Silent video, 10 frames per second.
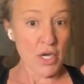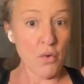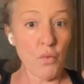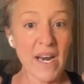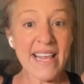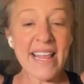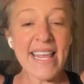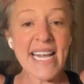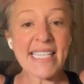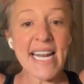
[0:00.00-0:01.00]
So, one of the
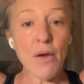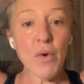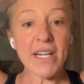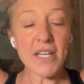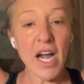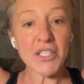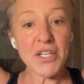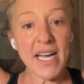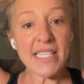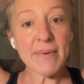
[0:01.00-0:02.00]
things that I want to talk
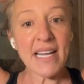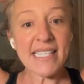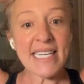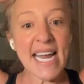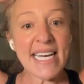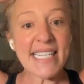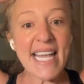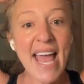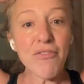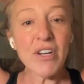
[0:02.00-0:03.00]
to you guys about tonight
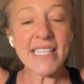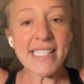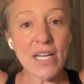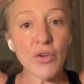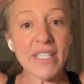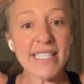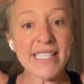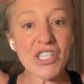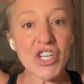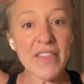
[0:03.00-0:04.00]
is every single
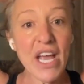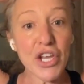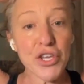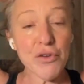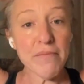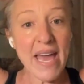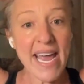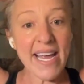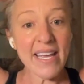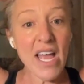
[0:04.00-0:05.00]
decision that you
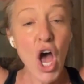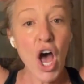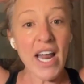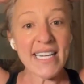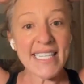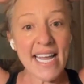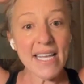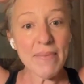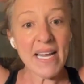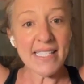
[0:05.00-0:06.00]
make on a
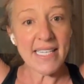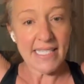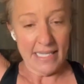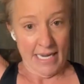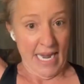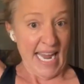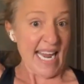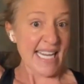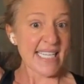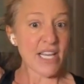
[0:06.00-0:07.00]
daily basis
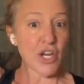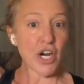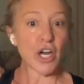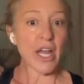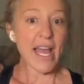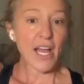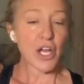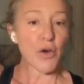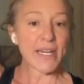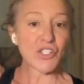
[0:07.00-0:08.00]
is either
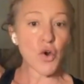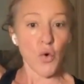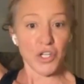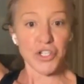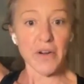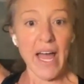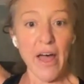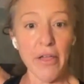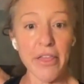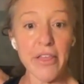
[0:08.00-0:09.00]
going towards your
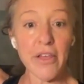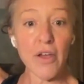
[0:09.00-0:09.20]
health